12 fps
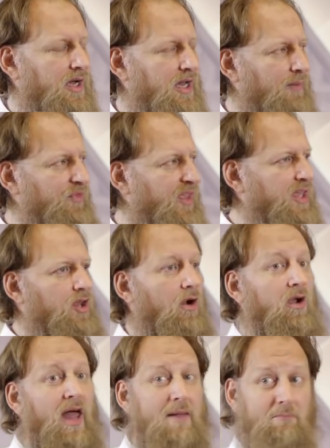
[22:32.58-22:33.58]
And I'm thinking, you
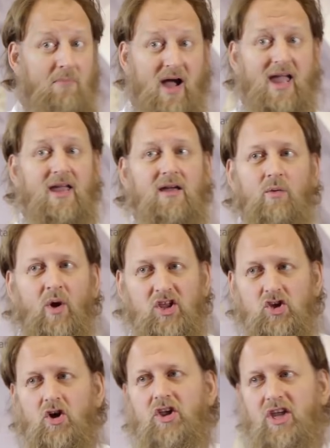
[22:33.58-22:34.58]
know, like
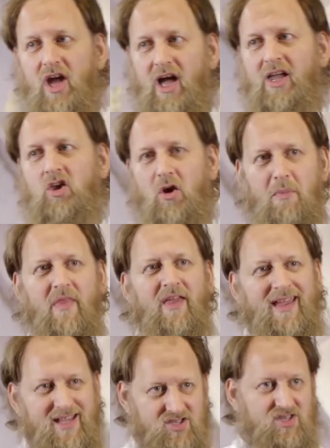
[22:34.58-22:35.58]
when you're young, your
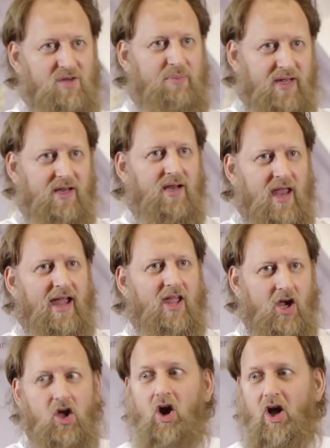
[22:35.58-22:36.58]
mother is a bit
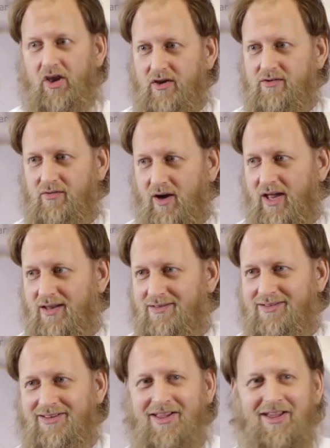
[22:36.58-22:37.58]
like a god, right?
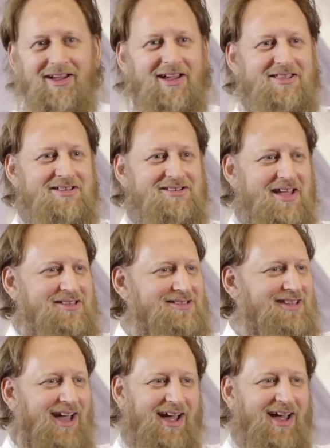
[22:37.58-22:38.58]
In the
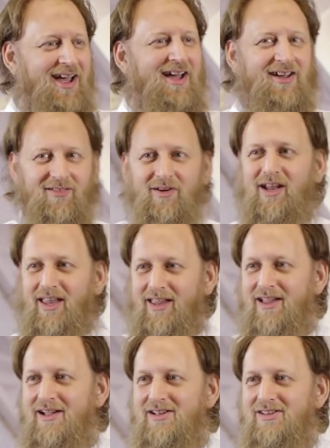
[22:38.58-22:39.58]
sense that,
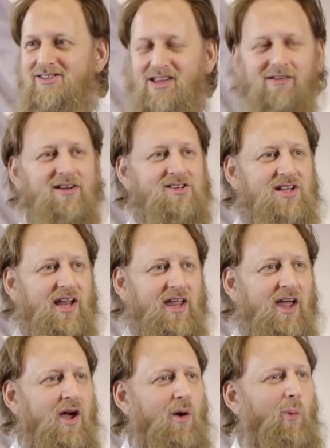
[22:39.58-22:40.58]
really,
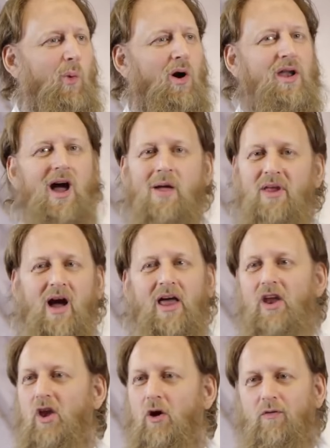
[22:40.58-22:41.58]
seriously, what, I mean,
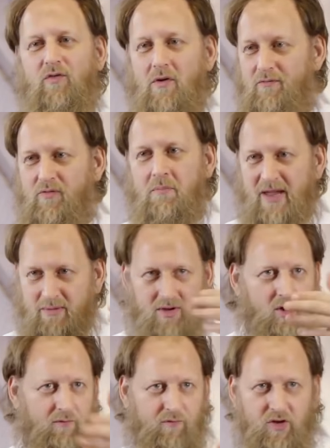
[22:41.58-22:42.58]
I don't know, for
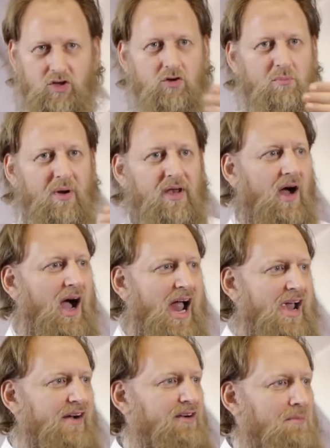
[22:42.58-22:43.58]
maybe not for you, but
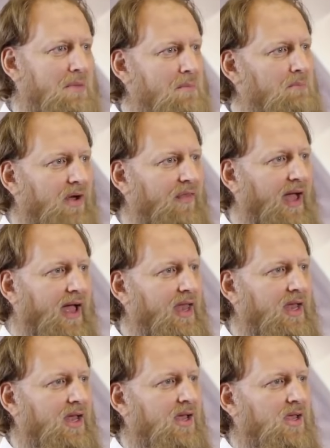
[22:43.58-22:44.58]
I remember
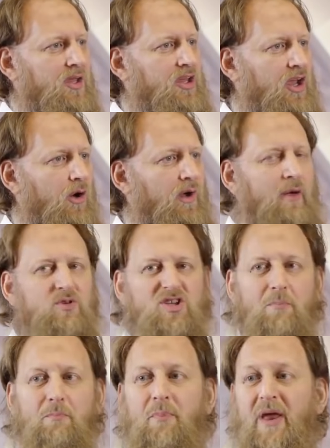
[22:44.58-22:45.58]
that, you know, it
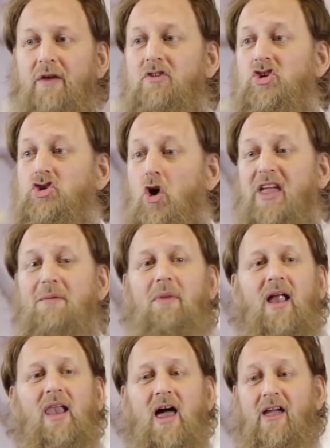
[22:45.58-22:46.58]
was a bit of a shock in
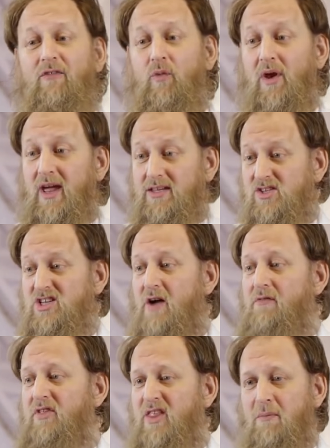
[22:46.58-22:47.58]
my life when I
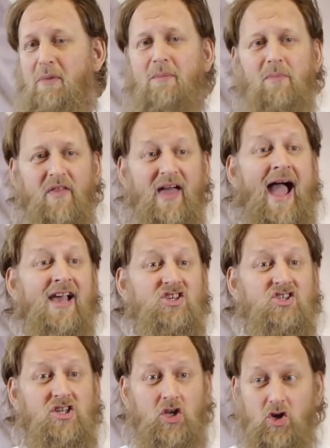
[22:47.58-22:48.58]
discovered that my mother
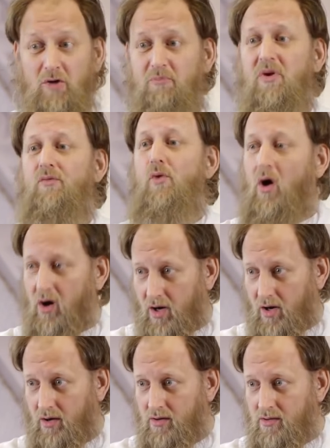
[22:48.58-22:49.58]
actually could be
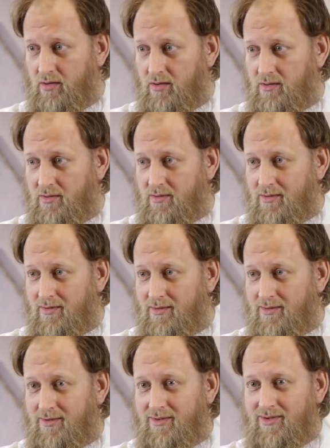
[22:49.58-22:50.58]
wrong.
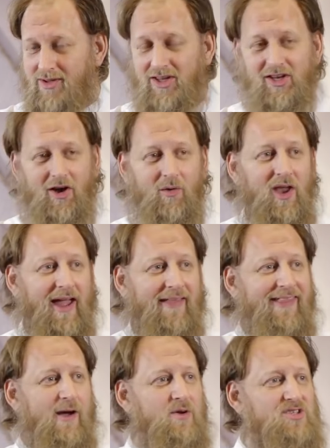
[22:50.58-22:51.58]
You know,
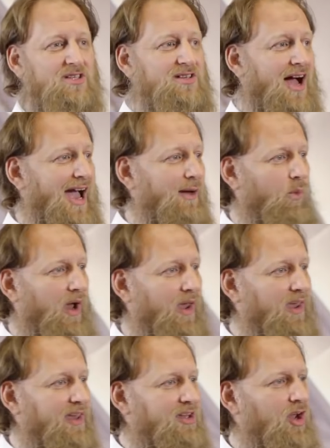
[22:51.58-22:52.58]
like there was a time
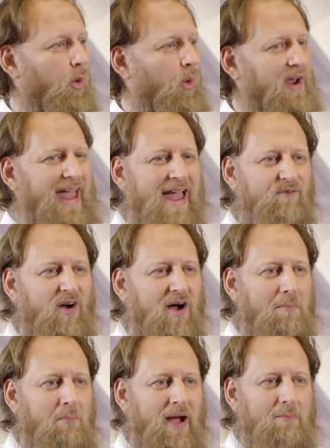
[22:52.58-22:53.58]
when, you know,
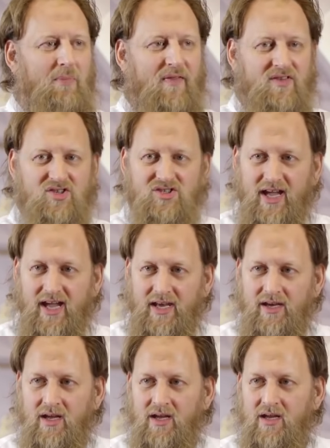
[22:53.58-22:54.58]
whatever my mother
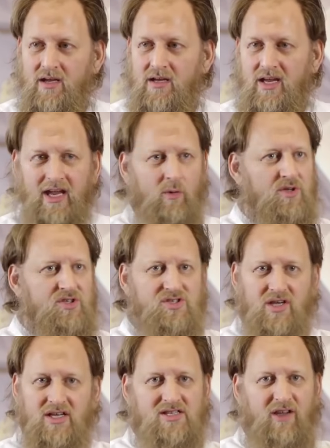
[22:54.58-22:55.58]
said, it
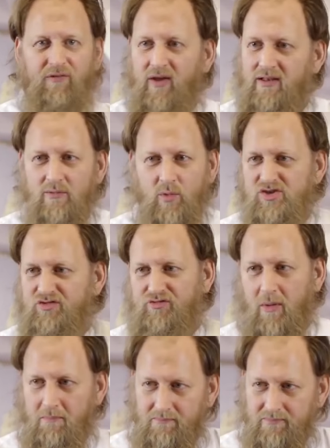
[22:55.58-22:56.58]
was as if it was
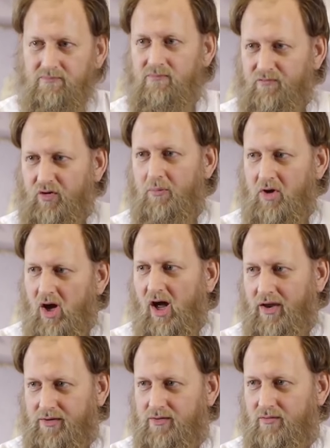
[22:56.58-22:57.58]
from
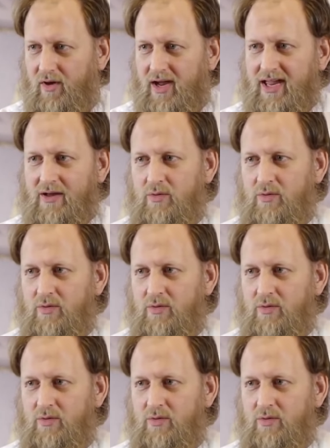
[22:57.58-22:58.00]
God, right?